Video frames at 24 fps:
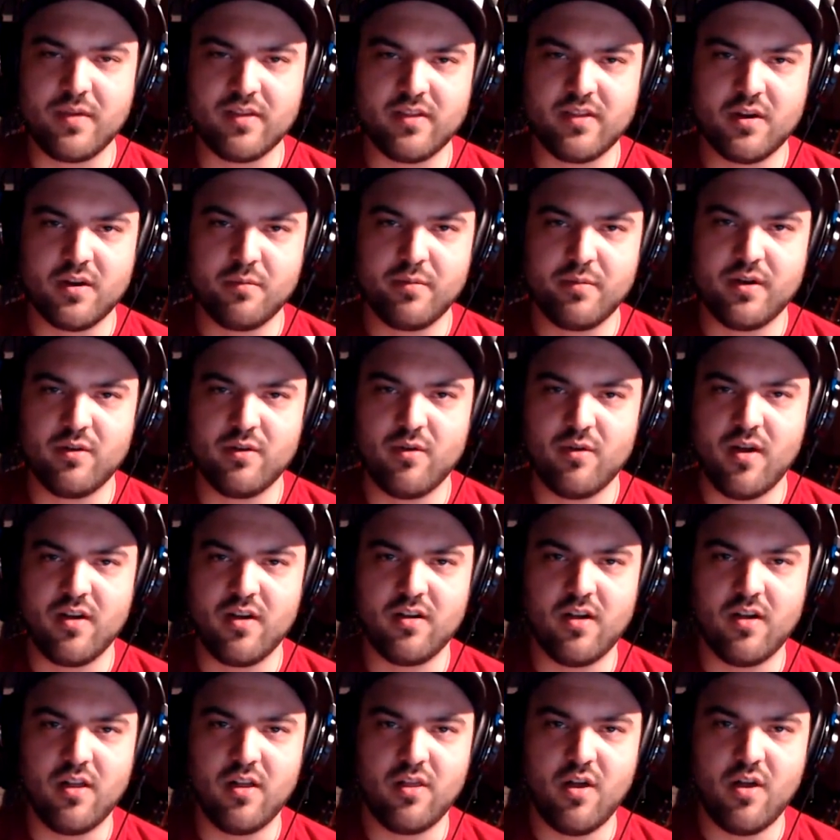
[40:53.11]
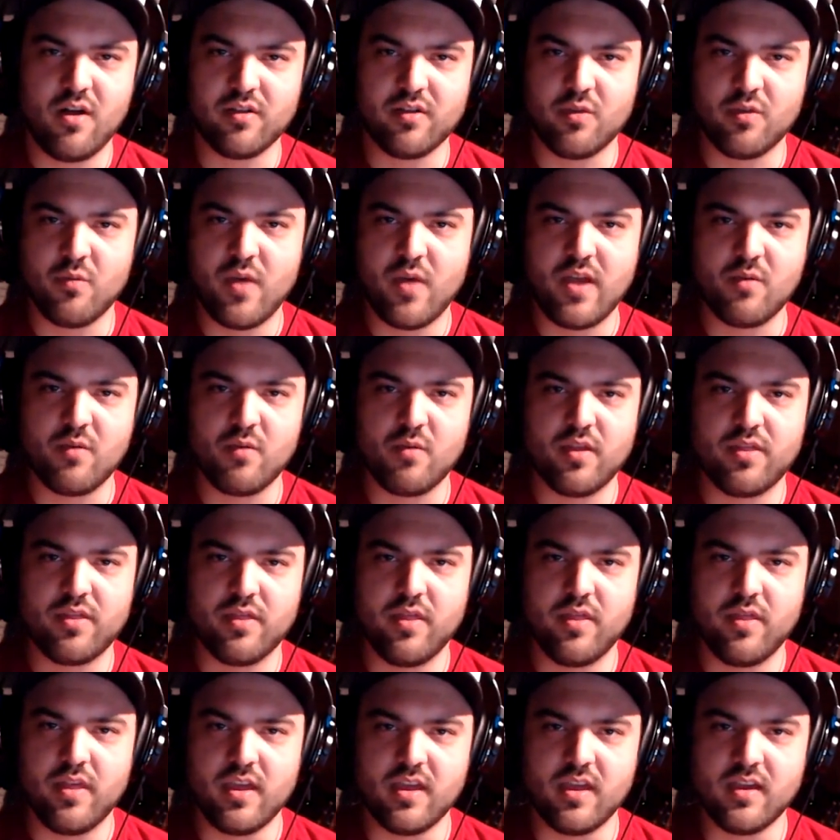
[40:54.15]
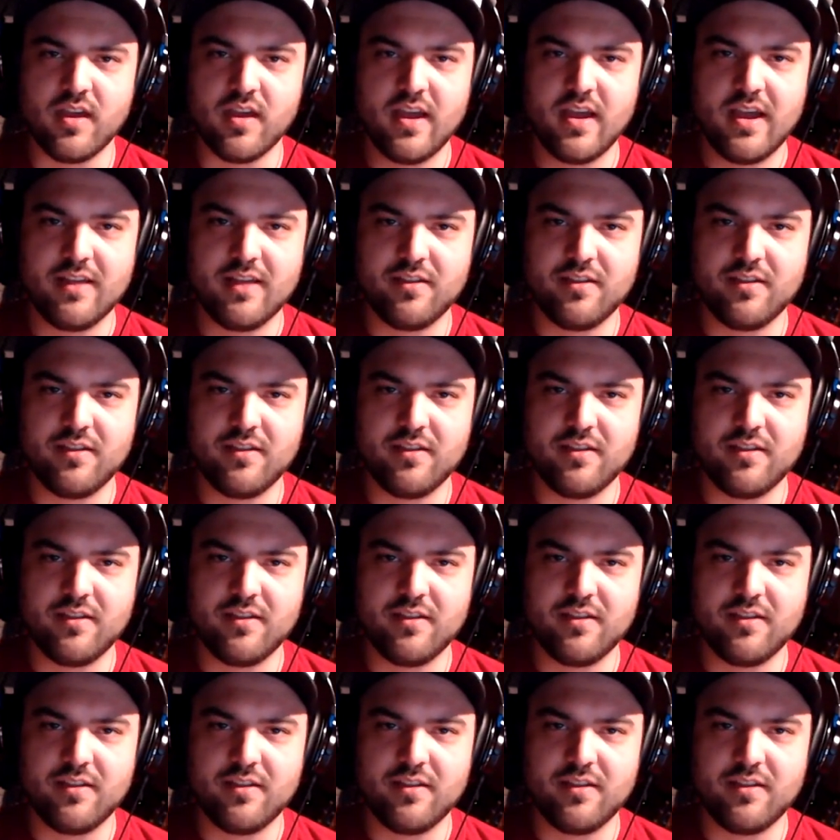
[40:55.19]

a little bit along the way with the